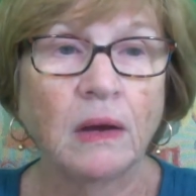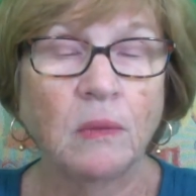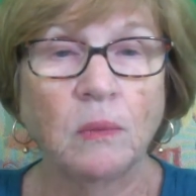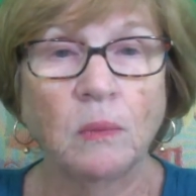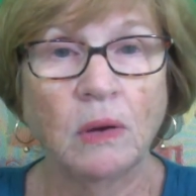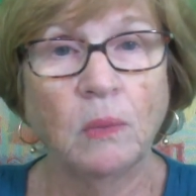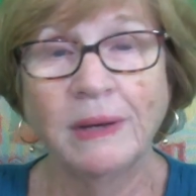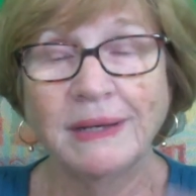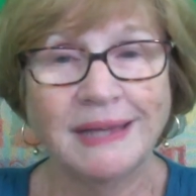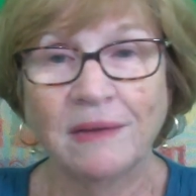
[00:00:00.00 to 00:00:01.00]
Well, what
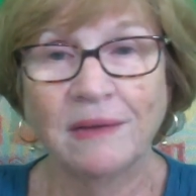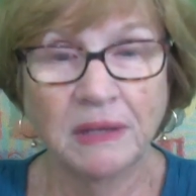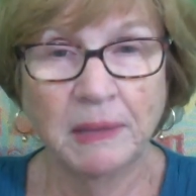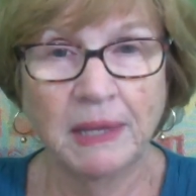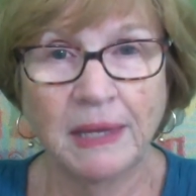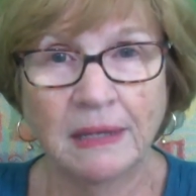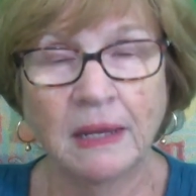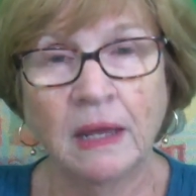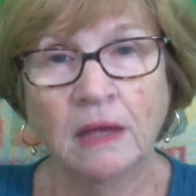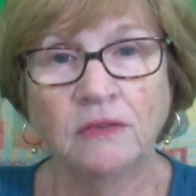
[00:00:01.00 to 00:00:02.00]
does that really mean?
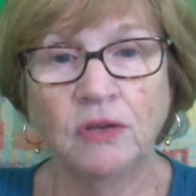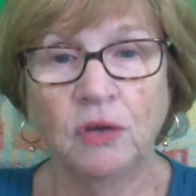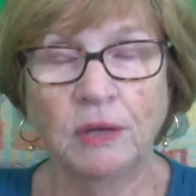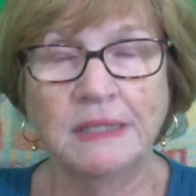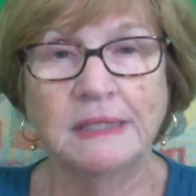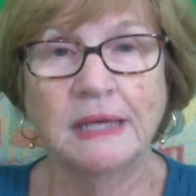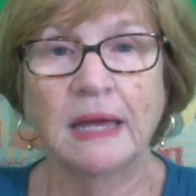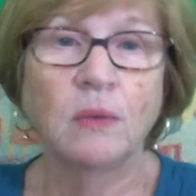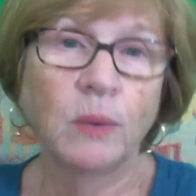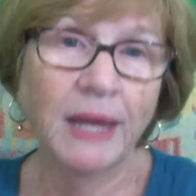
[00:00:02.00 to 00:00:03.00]
So you can
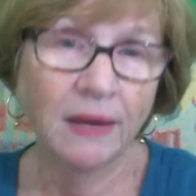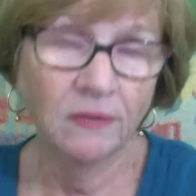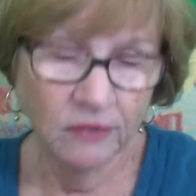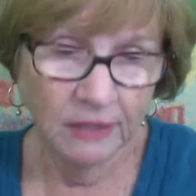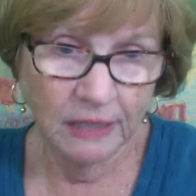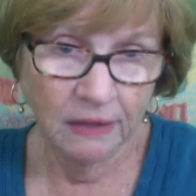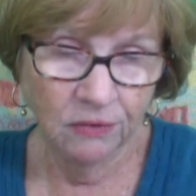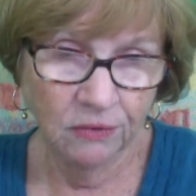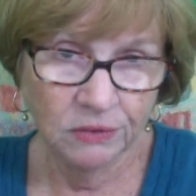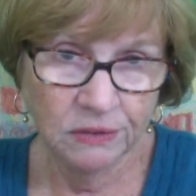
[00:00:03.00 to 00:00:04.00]
say, we have seat
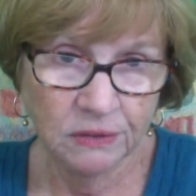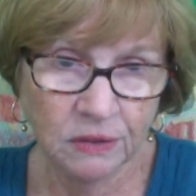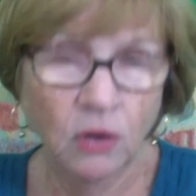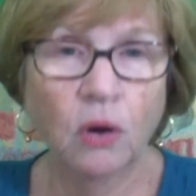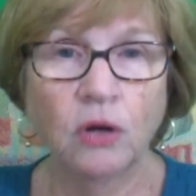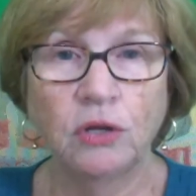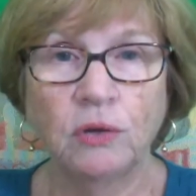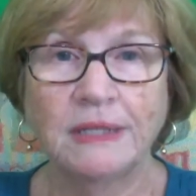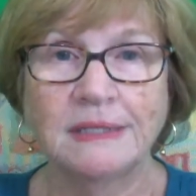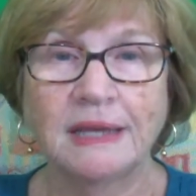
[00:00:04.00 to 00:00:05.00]
heaters, or you
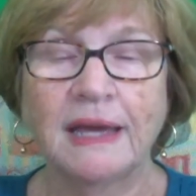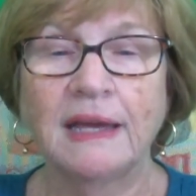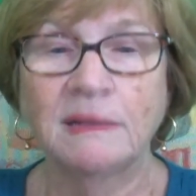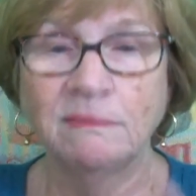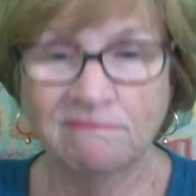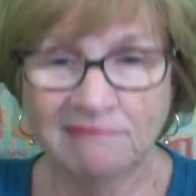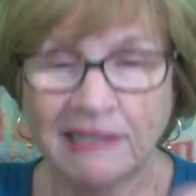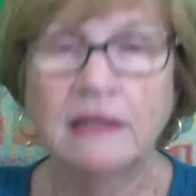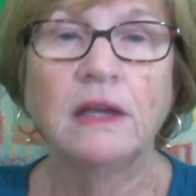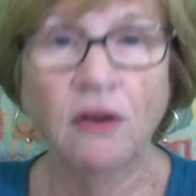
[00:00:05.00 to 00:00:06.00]
can say,
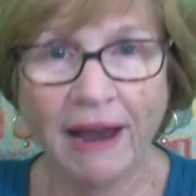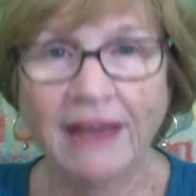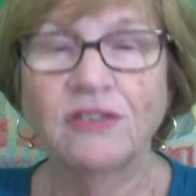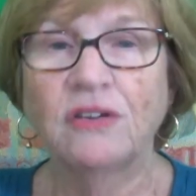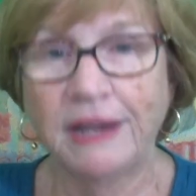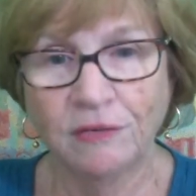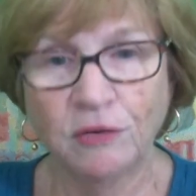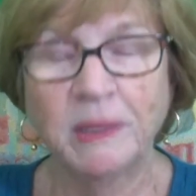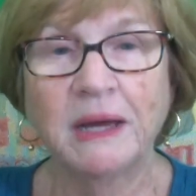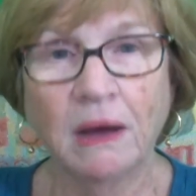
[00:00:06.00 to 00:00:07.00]
your ass will never
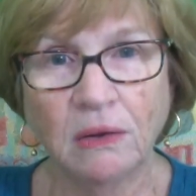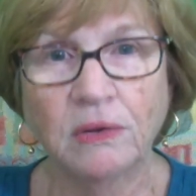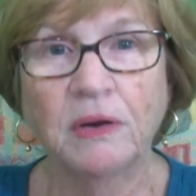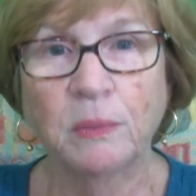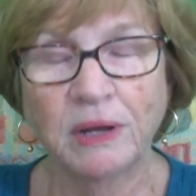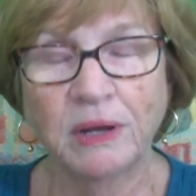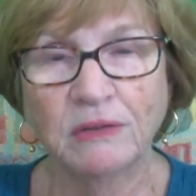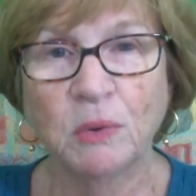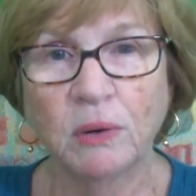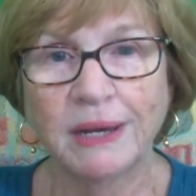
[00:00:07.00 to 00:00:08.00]
be cold on a winter's
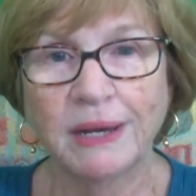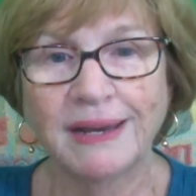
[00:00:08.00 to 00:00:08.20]
morning.